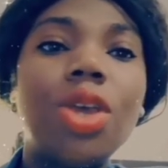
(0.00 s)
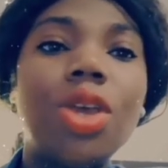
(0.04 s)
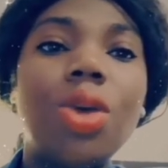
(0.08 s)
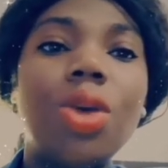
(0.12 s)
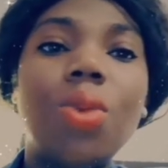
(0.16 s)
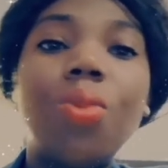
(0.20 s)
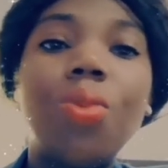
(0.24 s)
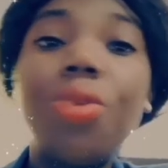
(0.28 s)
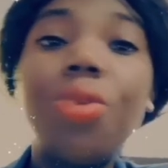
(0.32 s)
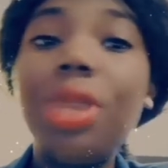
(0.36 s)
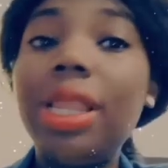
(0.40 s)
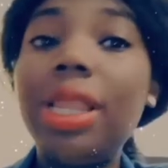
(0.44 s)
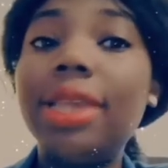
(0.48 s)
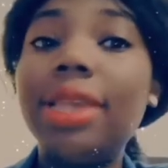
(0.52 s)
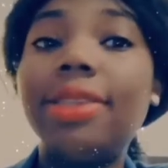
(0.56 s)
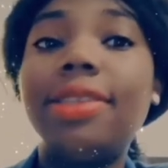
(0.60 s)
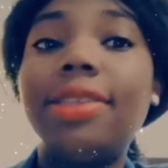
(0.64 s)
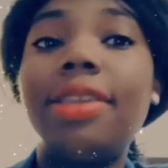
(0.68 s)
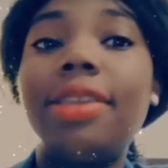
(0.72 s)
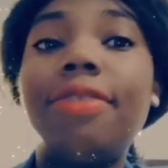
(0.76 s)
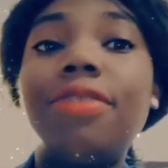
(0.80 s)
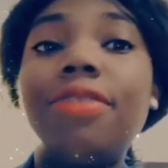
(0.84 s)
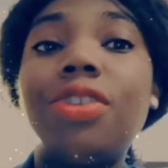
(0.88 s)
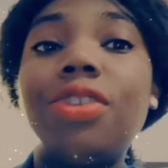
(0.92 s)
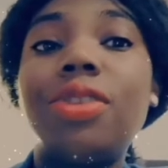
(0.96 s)

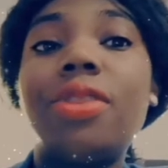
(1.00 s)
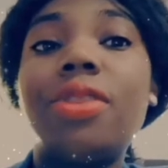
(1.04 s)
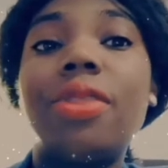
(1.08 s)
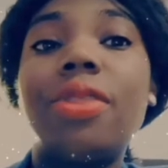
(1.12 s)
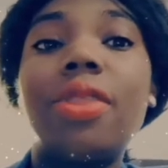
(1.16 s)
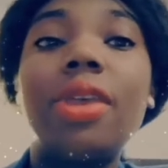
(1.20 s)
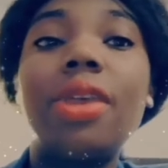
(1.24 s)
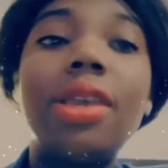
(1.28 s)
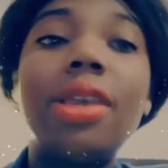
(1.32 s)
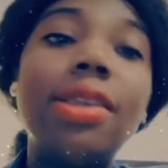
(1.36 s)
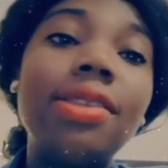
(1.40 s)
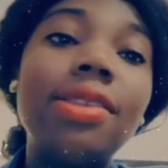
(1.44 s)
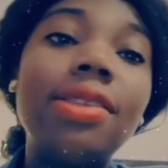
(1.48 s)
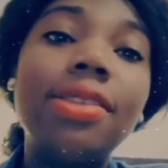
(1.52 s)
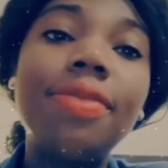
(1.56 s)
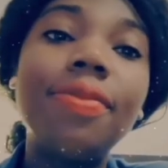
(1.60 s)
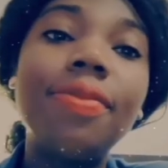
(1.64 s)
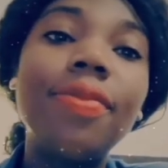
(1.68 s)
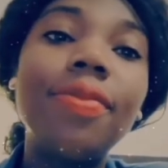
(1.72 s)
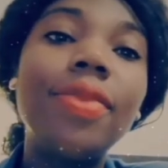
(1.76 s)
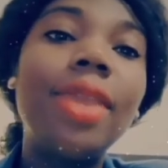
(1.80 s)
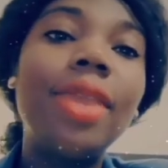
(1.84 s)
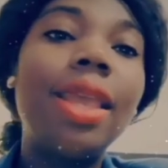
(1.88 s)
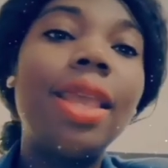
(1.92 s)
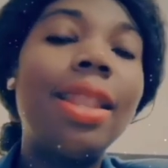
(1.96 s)
relative to this.
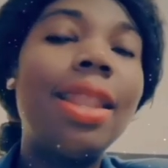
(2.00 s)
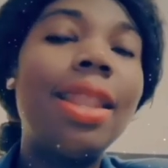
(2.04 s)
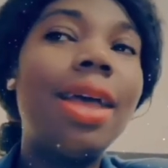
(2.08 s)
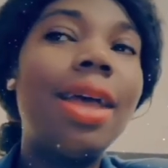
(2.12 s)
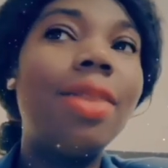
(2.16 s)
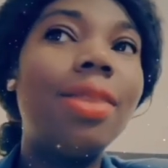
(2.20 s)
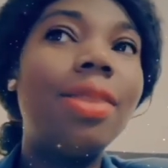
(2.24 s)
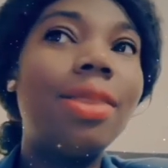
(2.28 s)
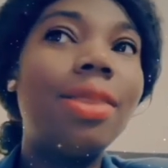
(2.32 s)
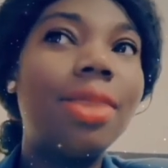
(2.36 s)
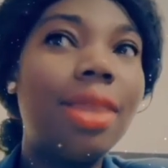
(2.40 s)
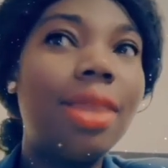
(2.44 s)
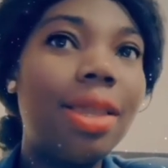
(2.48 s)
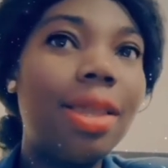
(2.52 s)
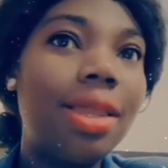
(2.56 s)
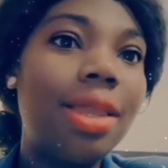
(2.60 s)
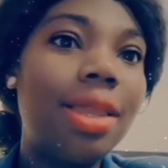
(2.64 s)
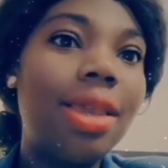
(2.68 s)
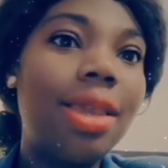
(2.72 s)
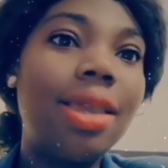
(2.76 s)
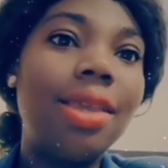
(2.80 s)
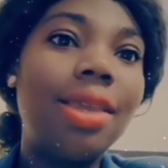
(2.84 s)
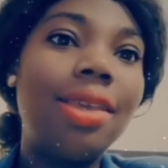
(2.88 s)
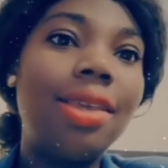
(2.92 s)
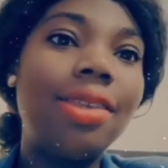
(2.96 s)
Now, the thing
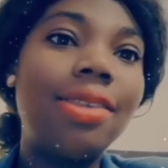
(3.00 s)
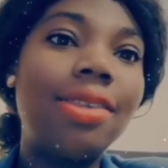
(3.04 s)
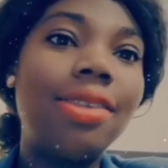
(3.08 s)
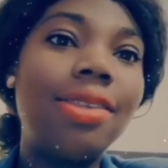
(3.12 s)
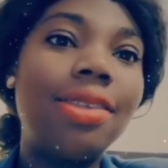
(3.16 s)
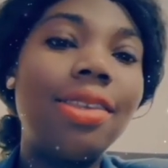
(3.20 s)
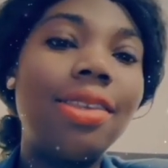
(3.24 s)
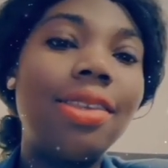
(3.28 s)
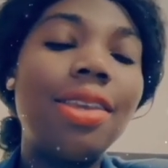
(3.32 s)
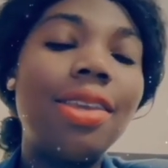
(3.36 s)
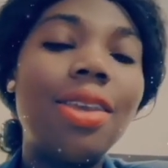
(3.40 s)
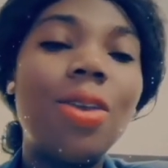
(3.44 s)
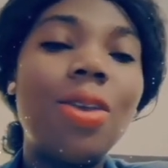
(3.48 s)
is,